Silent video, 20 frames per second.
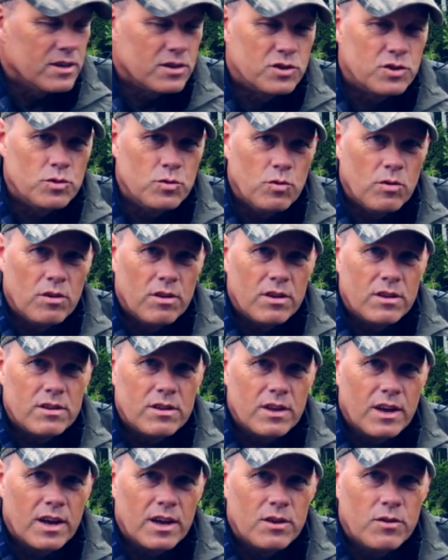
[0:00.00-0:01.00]
tool,
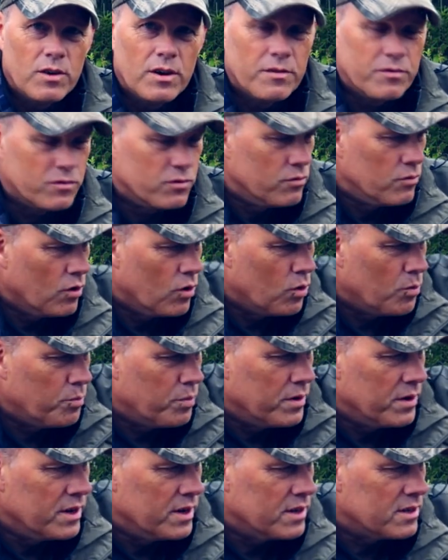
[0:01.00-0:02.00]
and you have to
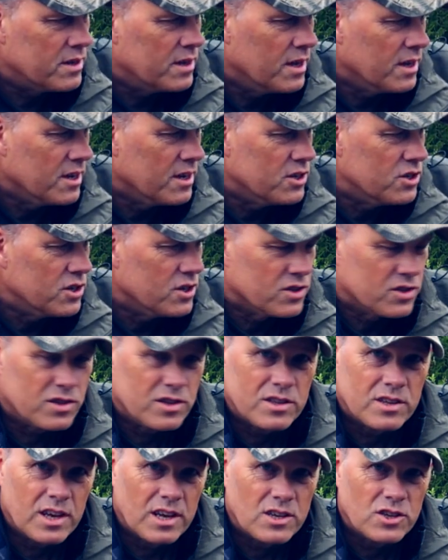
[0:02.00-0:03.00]
open it and adjust
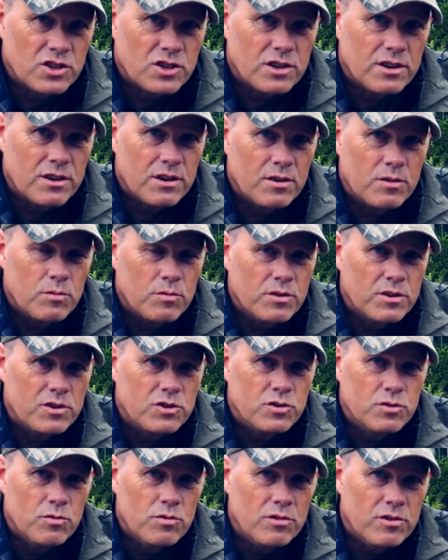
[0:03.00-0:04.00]
the tension with a
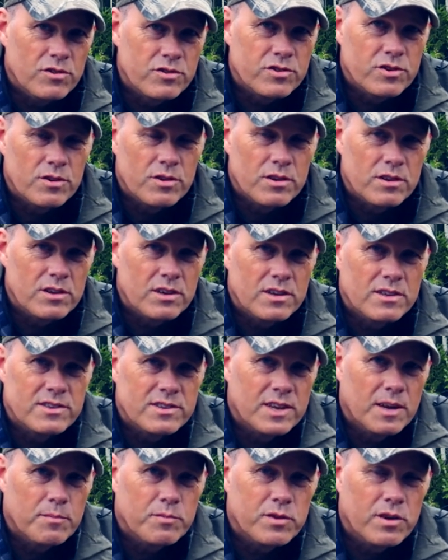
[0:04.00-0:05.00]
tool so it
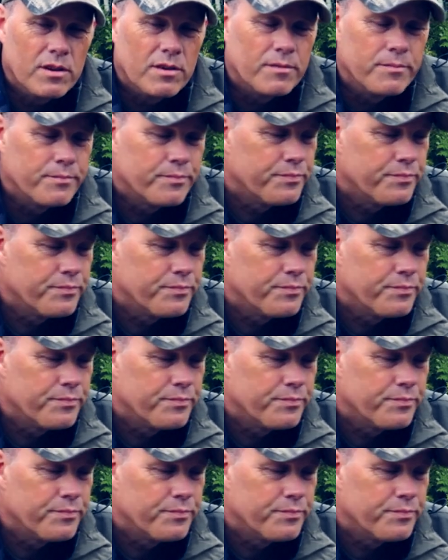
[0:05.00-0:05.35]
snaps on.